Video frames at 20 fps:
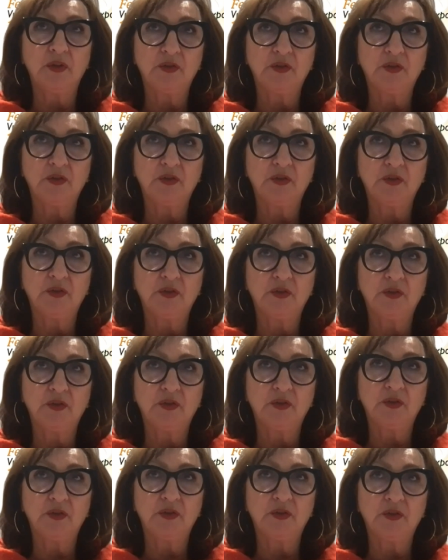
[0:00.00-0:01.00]
to go
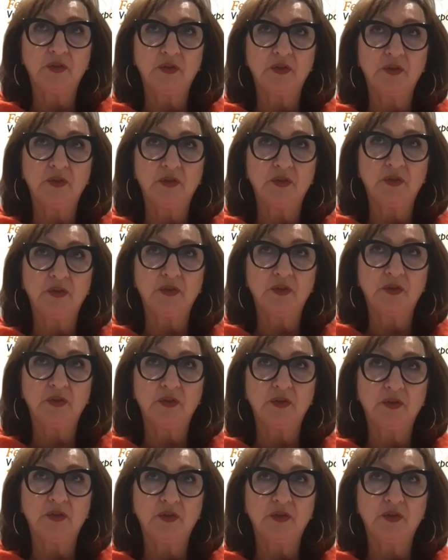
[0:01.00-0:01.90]
outside of the scope